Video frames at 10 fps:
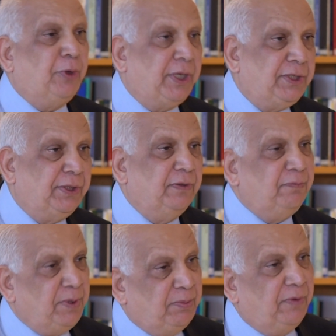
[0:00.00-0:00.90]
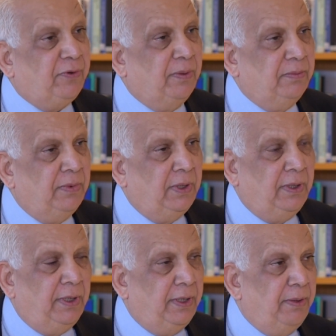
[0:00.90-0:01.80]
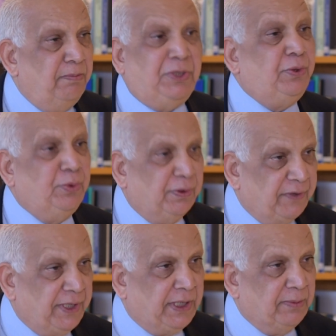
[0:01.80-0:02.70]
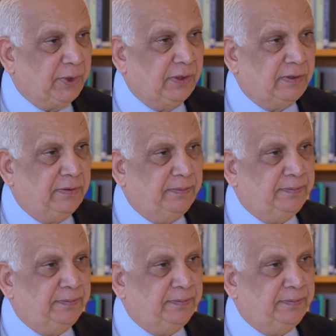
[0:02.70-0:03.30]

protection of people from misuse of any chemicals.